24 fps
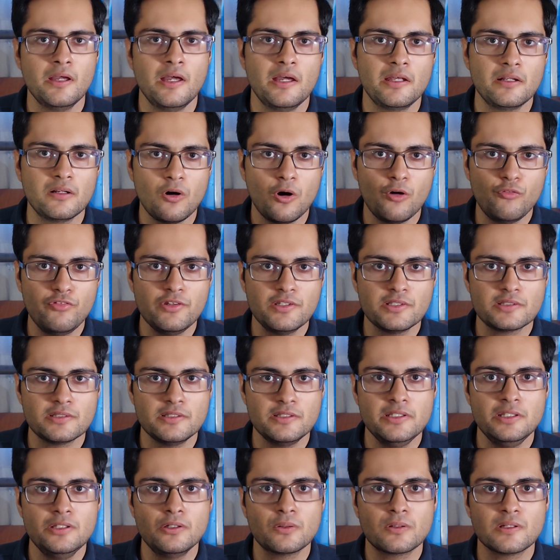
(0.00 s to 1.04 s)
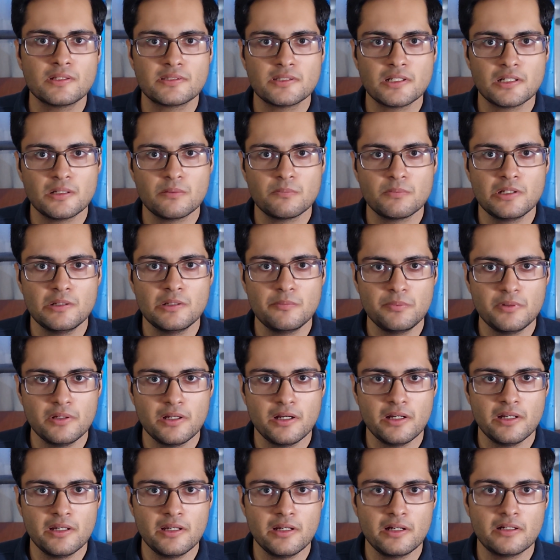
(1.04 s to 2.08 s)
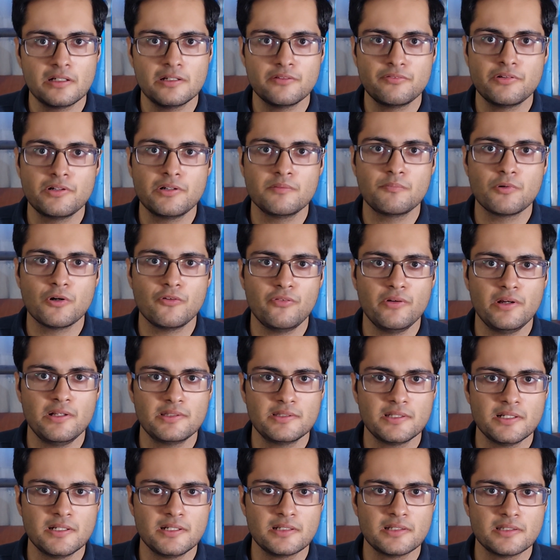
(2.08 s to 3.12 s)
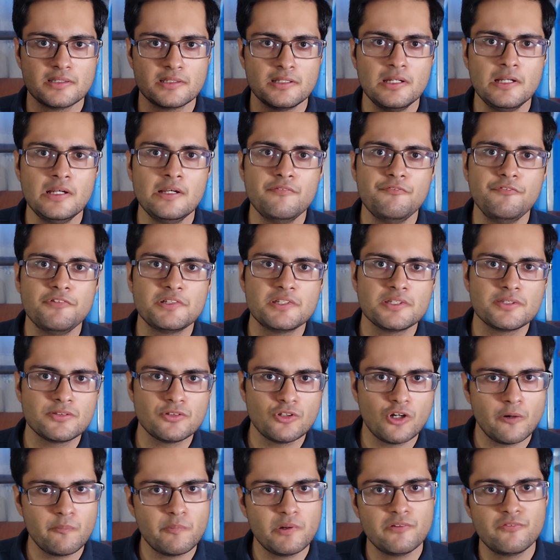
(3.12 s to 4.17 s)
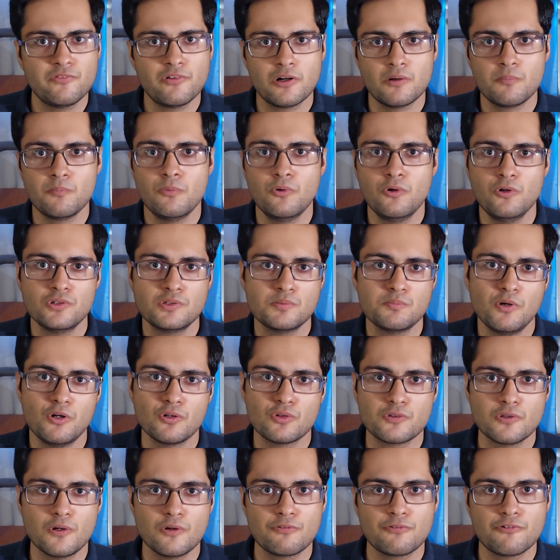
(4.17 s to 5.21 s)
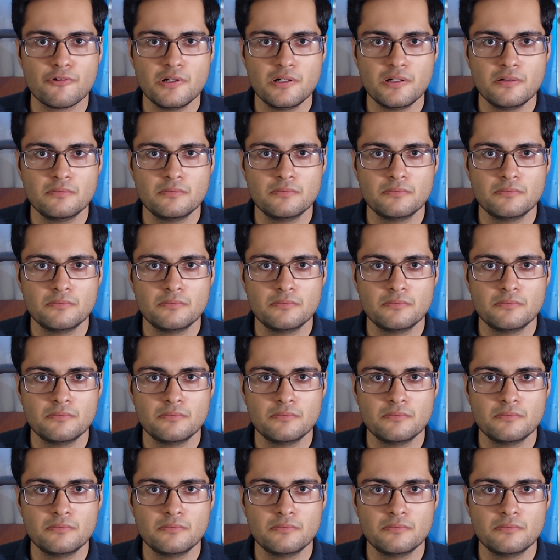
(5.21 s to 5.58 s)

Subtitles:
And obviously you can set up DPI and different profile settings, which is normal for most mouse software.